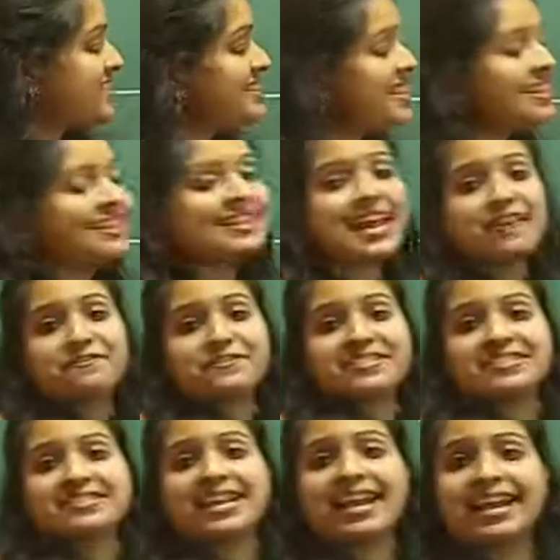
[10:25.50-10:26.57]
is the left
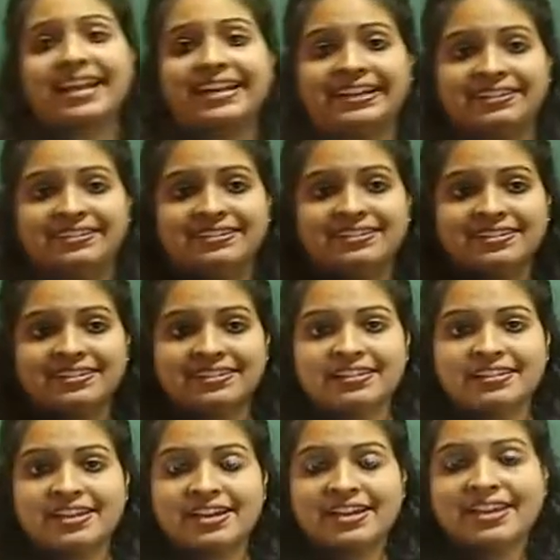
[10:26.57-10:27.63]

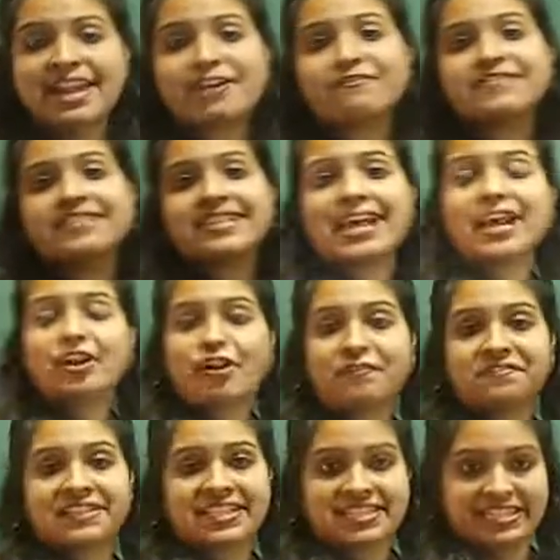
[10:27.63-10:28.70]
side
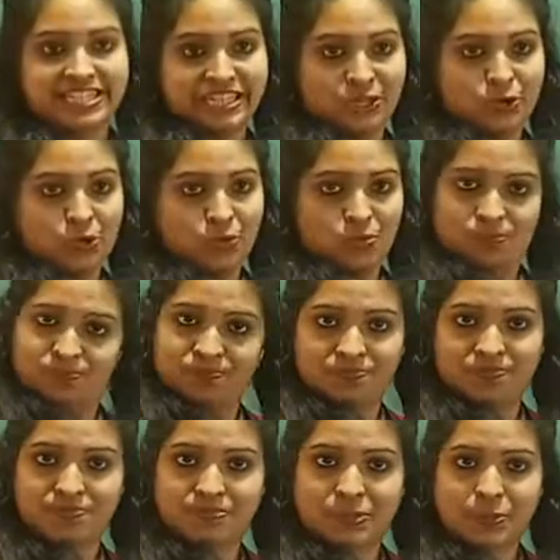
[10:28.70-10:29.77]
of the 0.
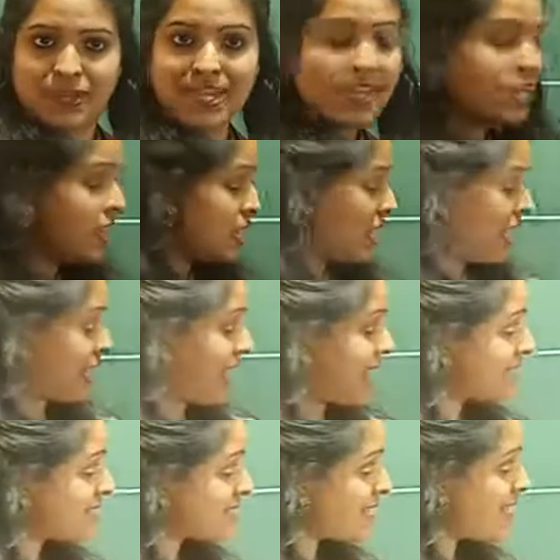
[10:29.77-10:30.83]
Okay.
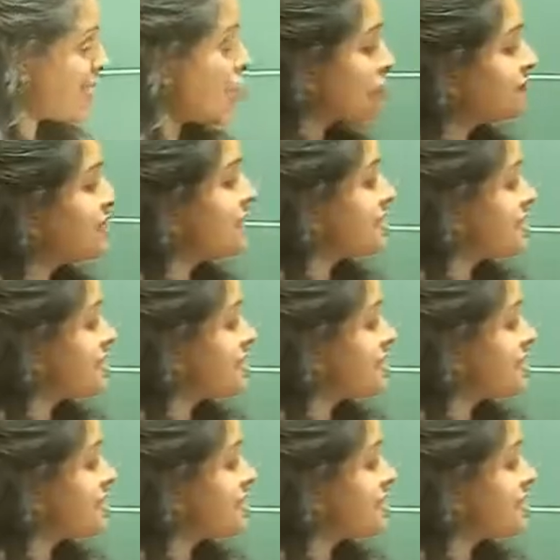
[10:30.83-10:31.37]
Right side of